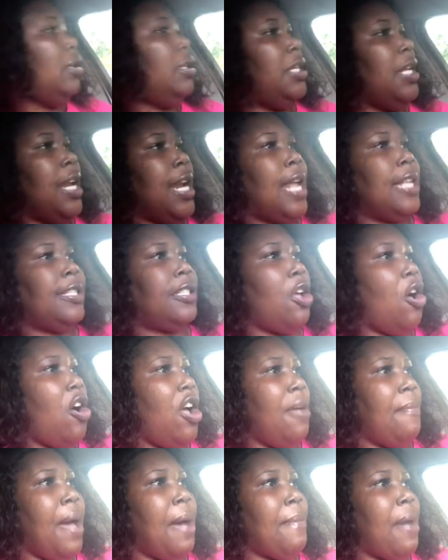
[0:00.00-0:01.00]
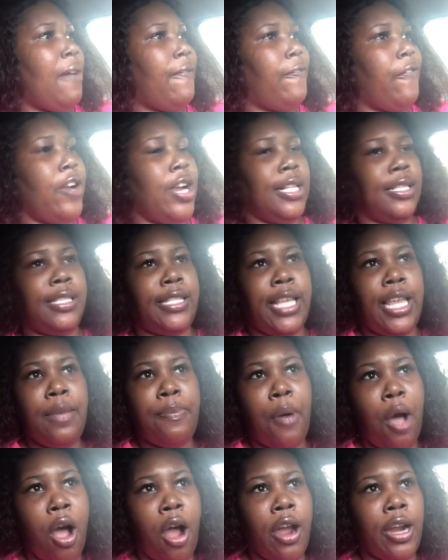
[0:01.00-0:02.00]
Then I saw him at my friend's tea
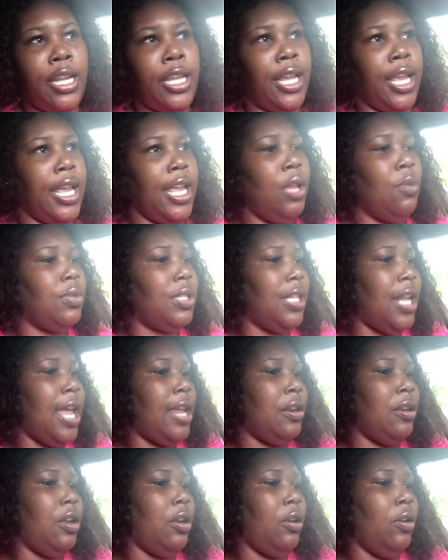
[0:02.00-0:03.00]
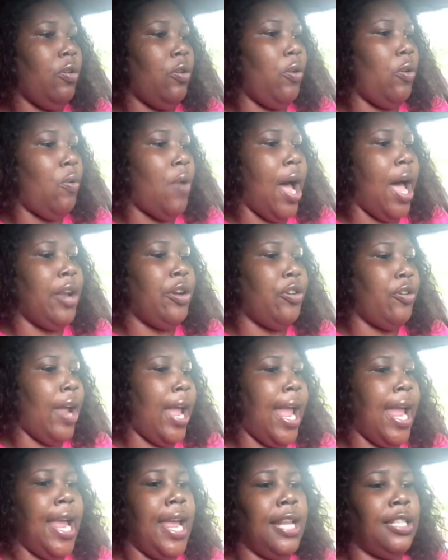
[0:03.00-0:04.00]
party, and he was letting a little
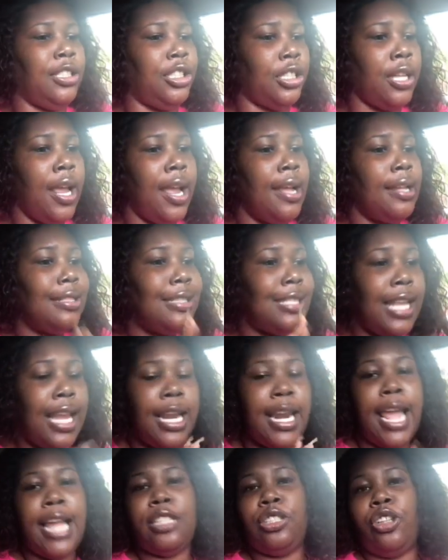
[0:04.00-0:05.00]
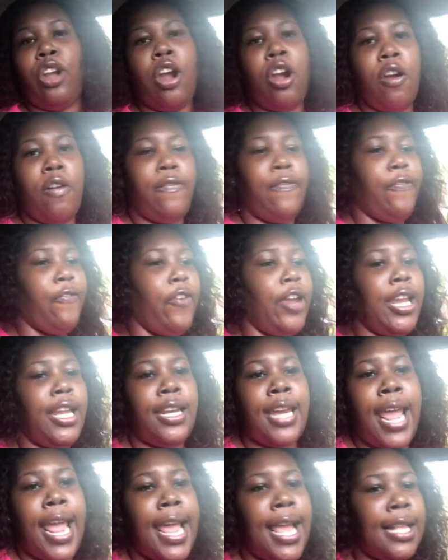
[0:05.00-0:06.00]
underage teenage girl
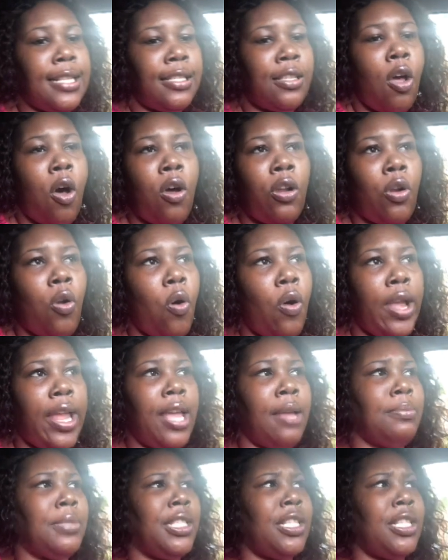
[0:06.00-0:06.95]
freak dance all on him.